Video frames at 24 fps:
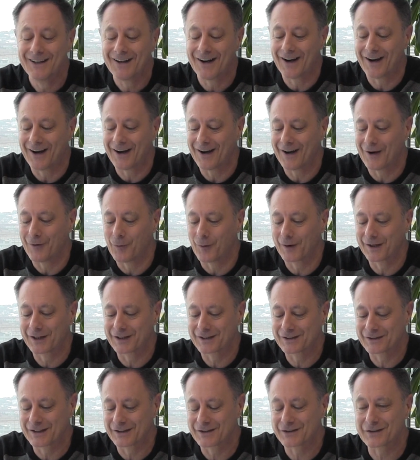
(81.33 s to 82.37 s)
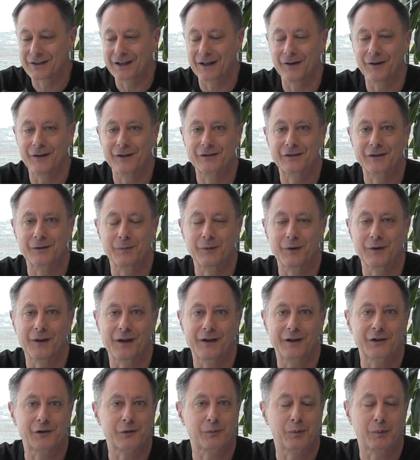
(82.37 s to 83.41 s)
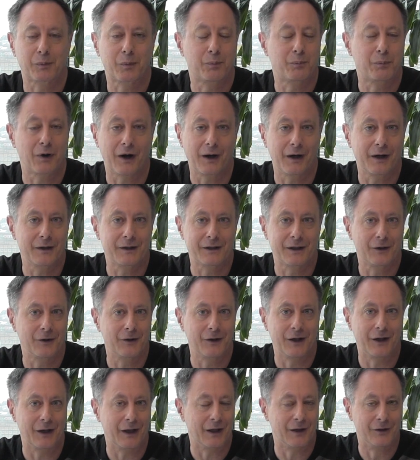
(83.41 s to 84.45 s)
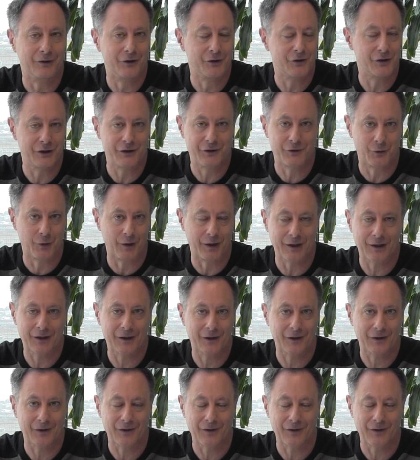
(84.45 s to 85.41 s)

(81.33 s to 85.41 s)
Uh, what it says there is simply that it's a proprietary energy drink